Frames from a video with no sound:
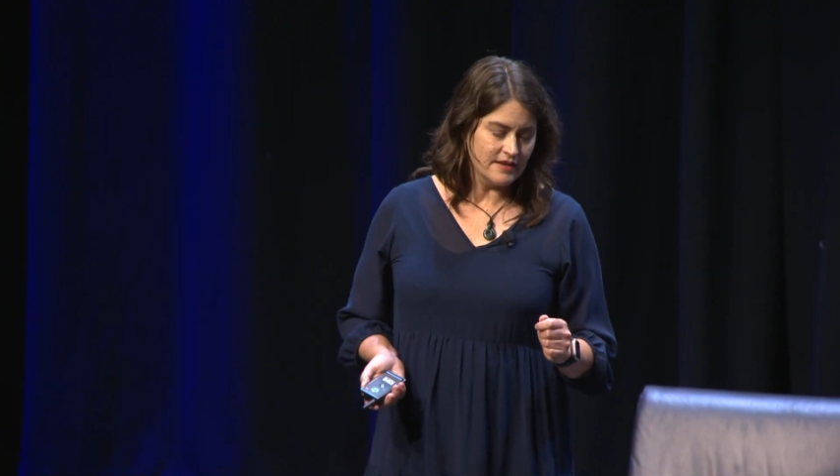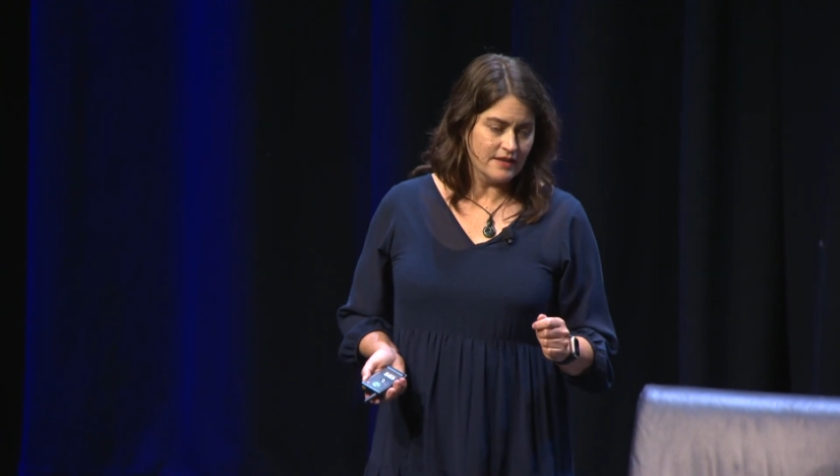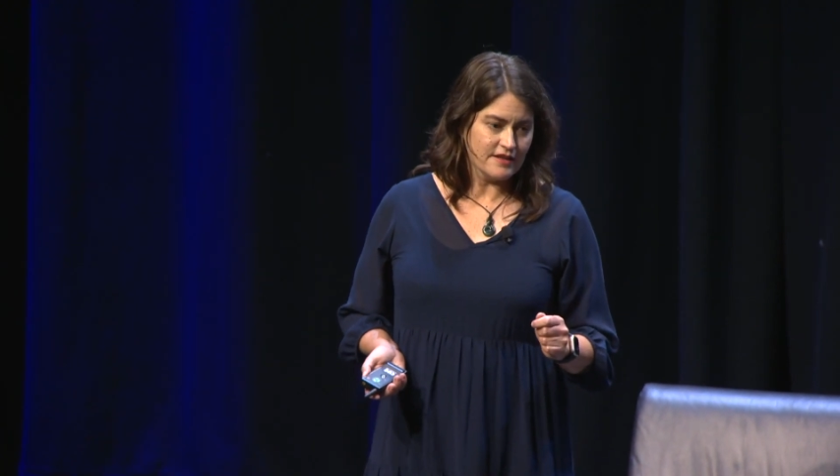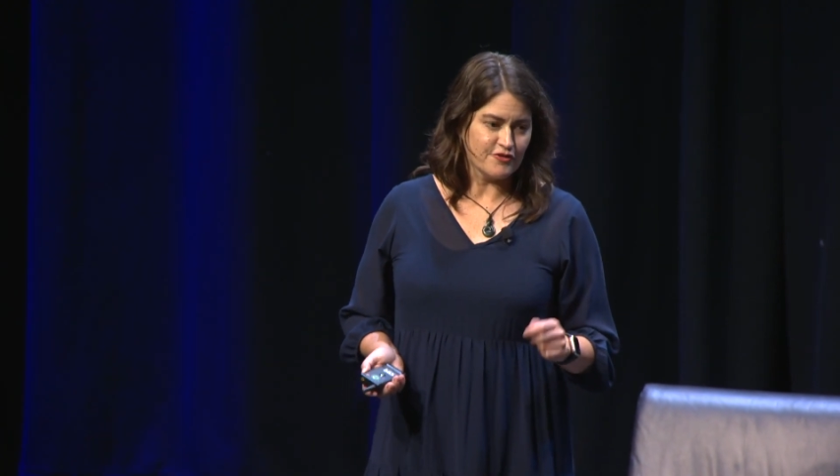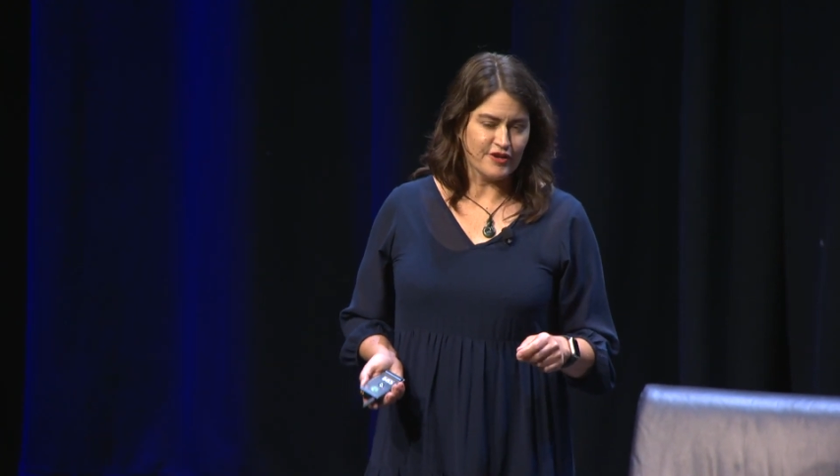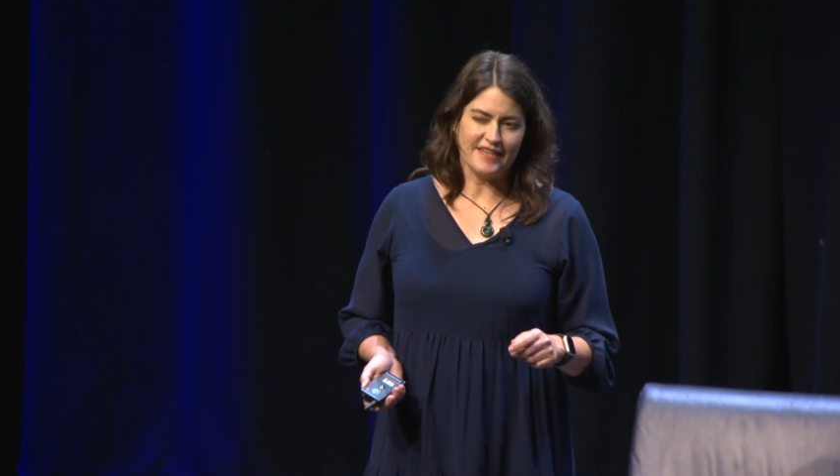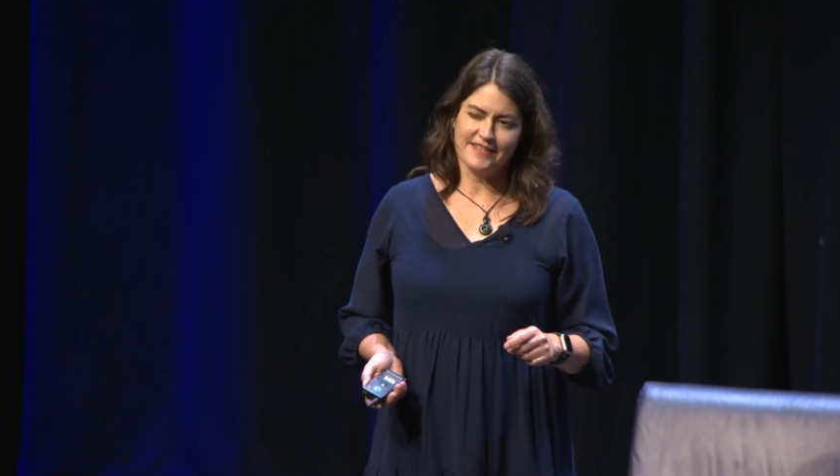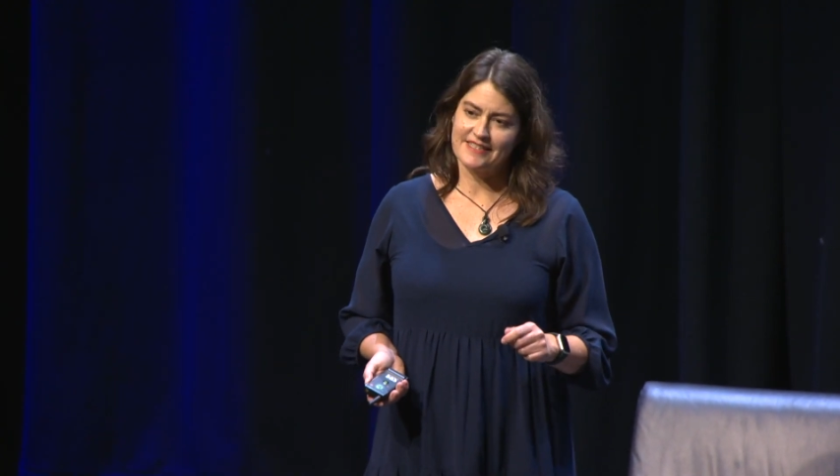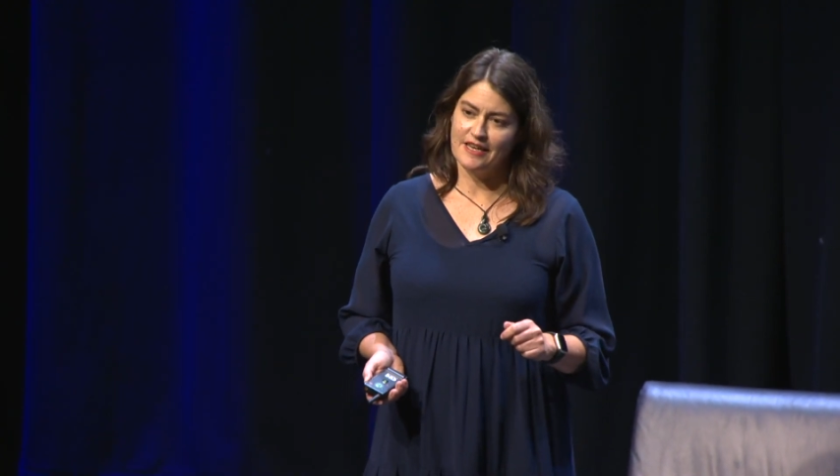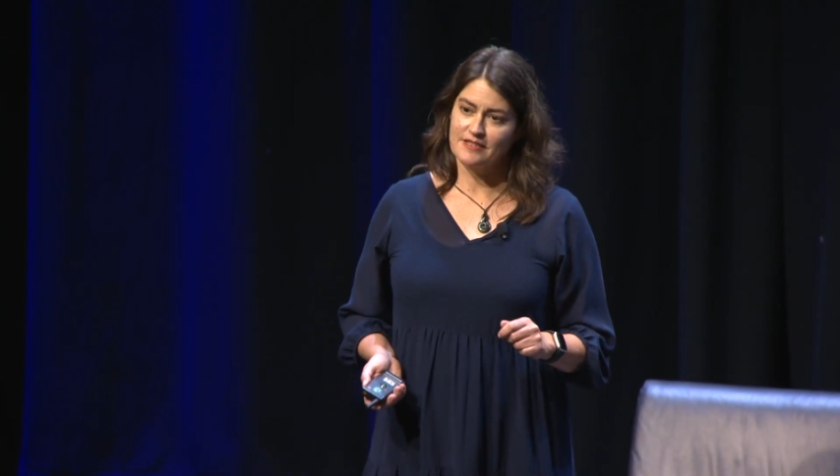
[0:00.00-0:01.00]
The
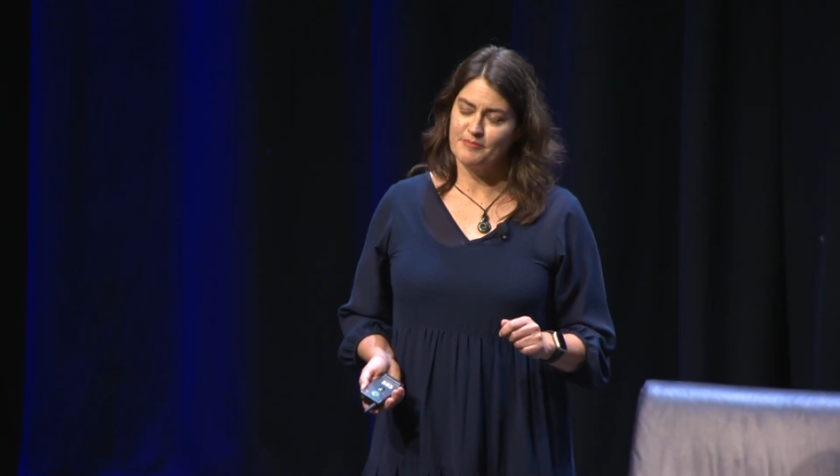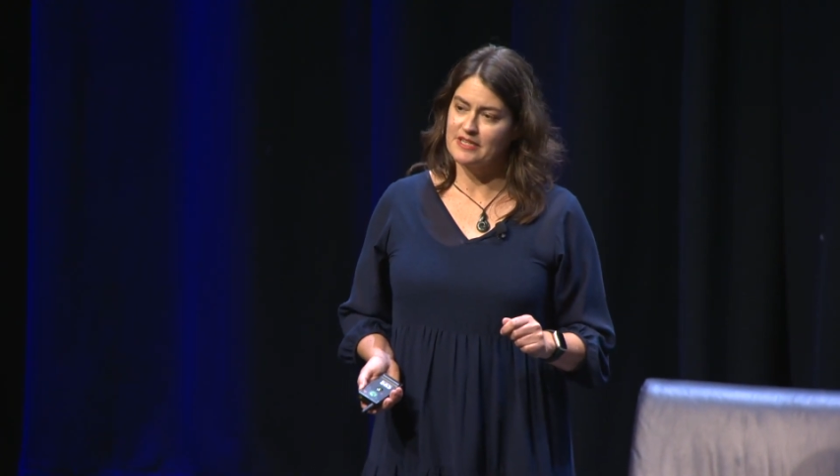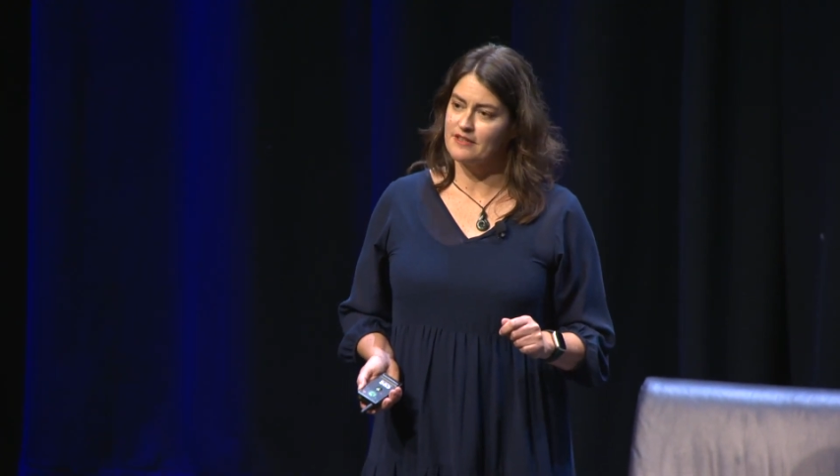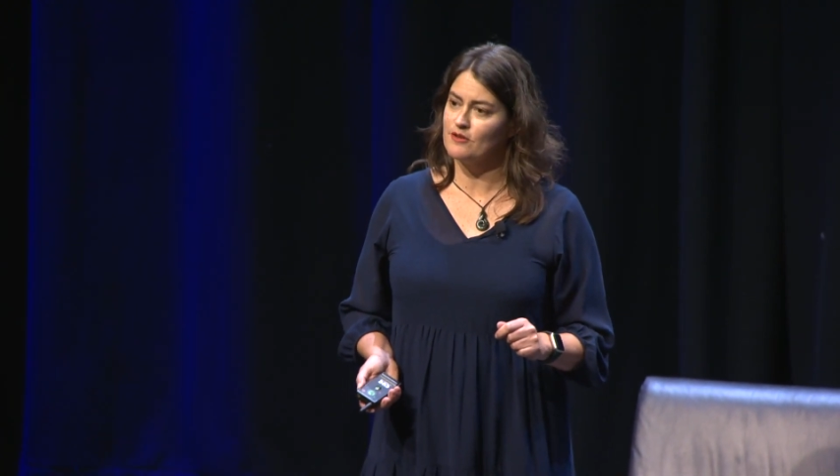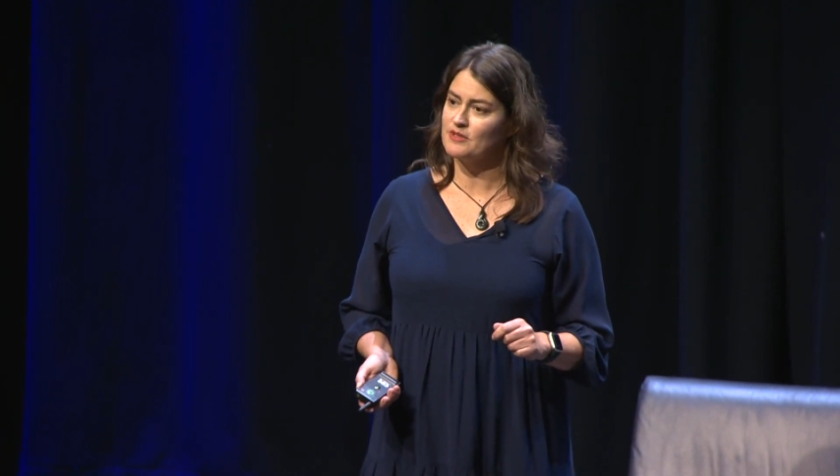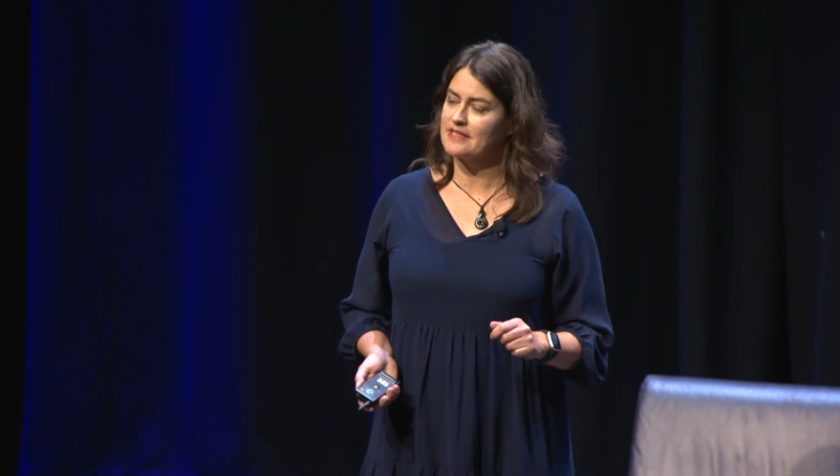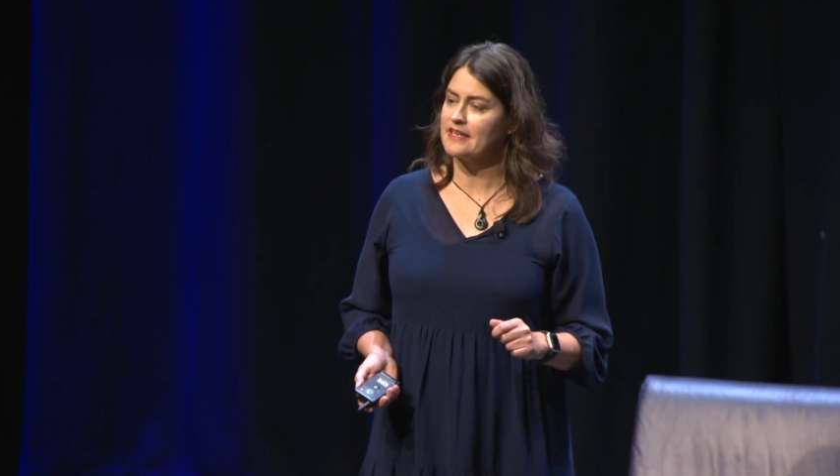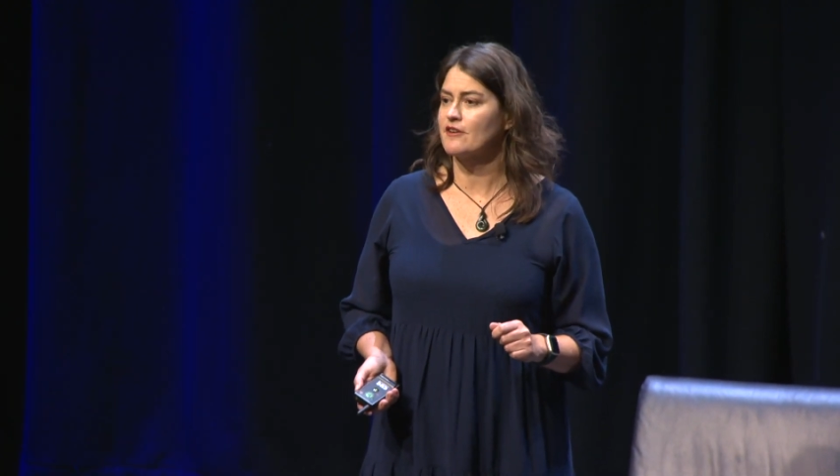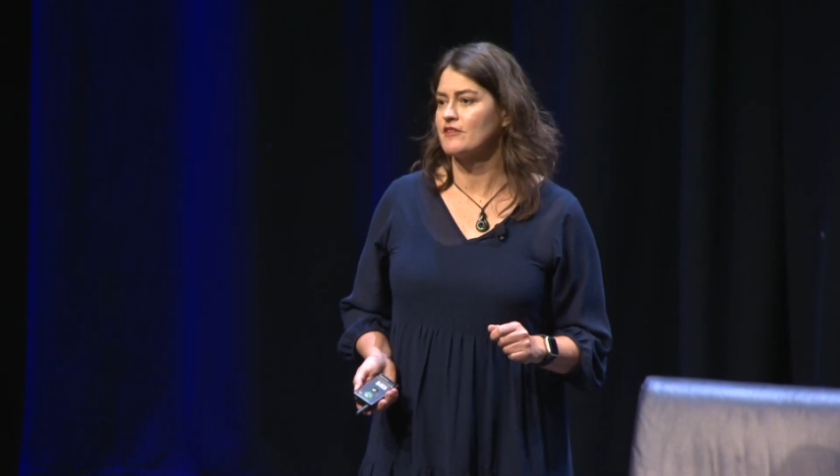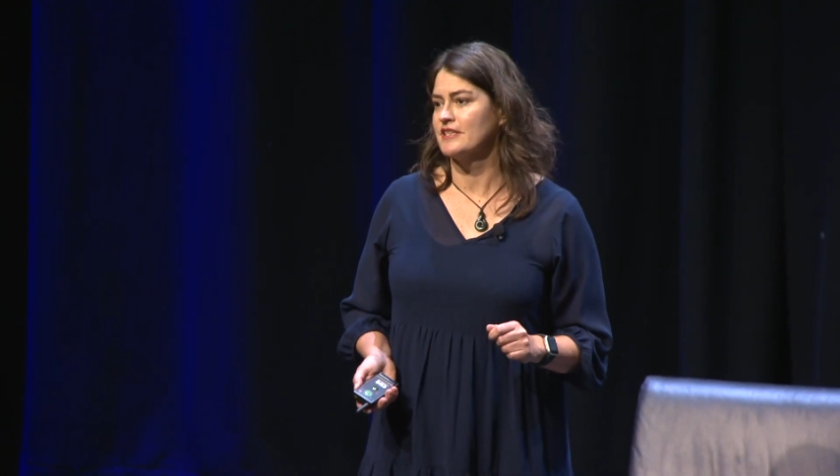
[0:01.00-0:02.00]
trickiest aspect, though, was the
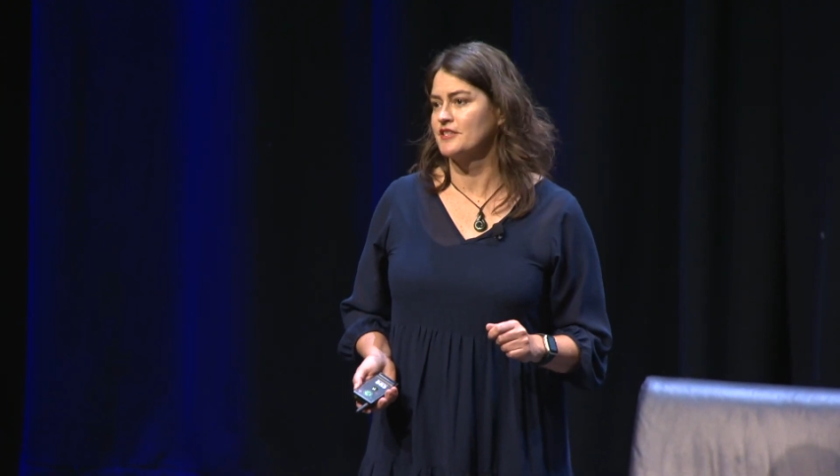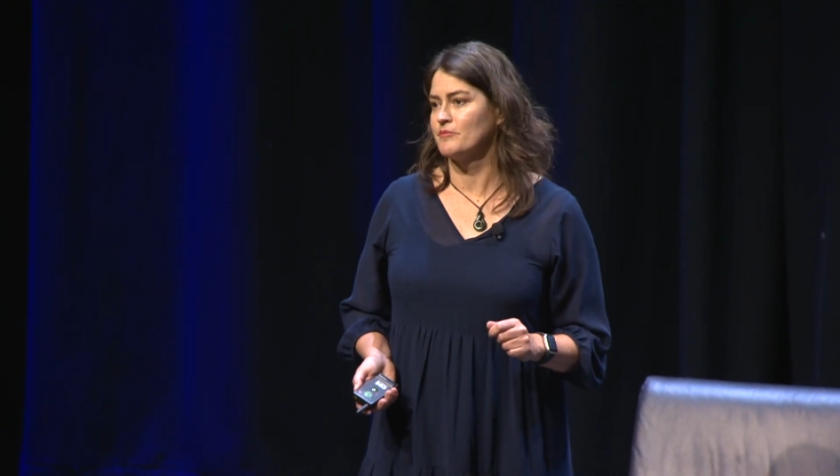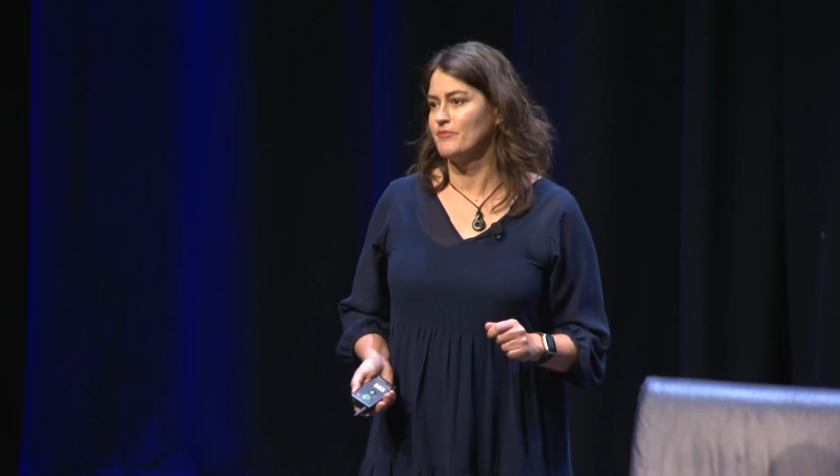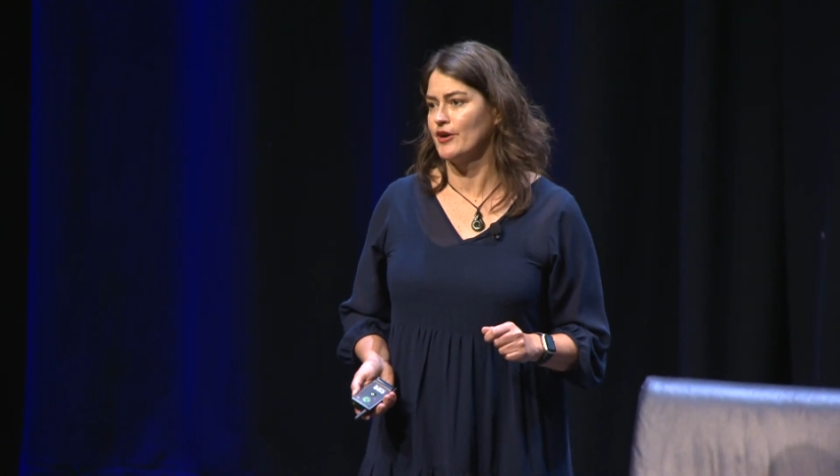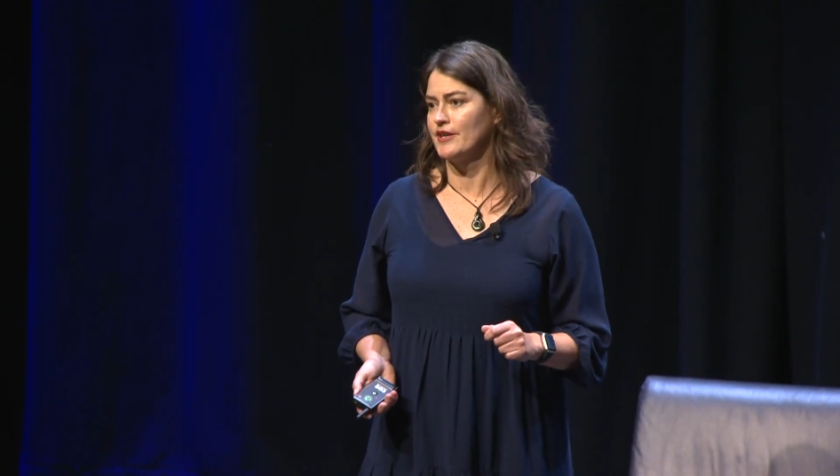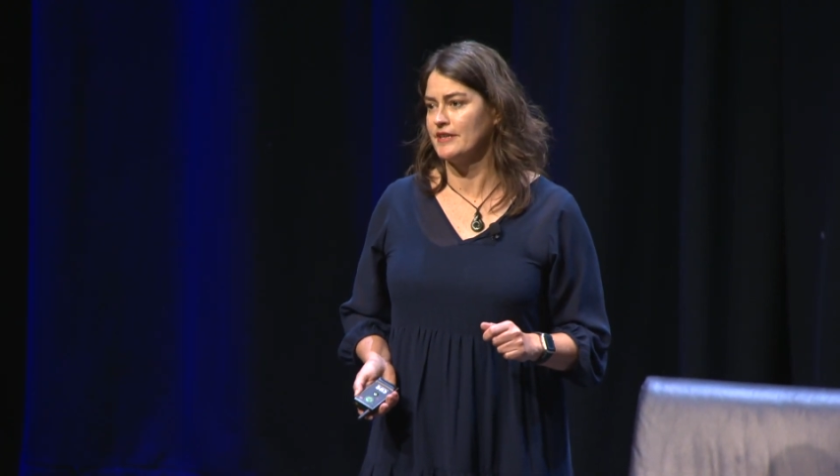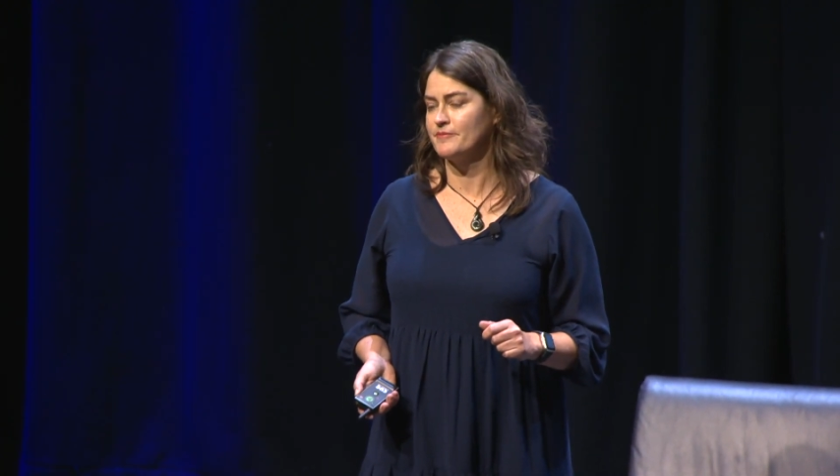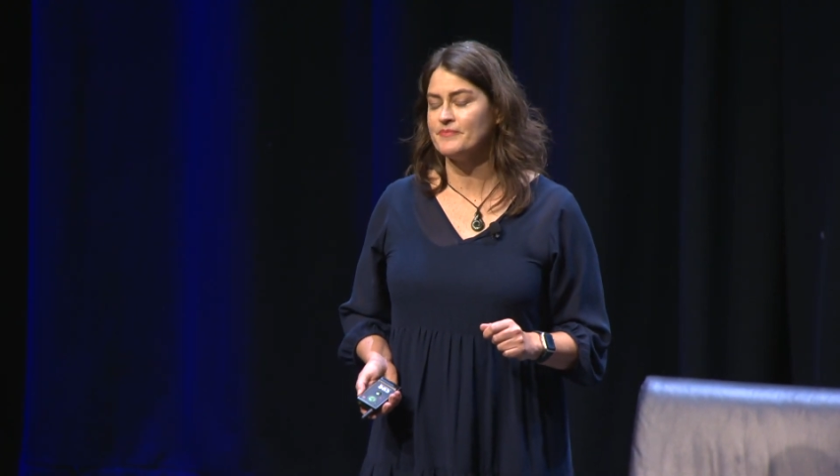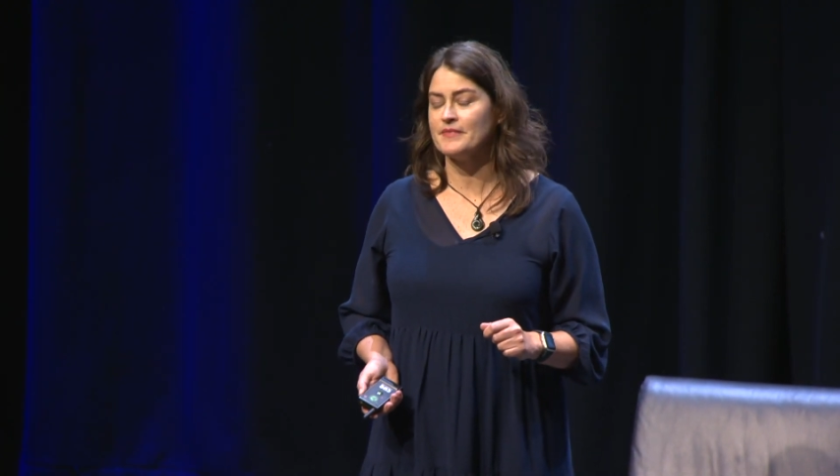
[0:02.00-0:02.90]
heritage component.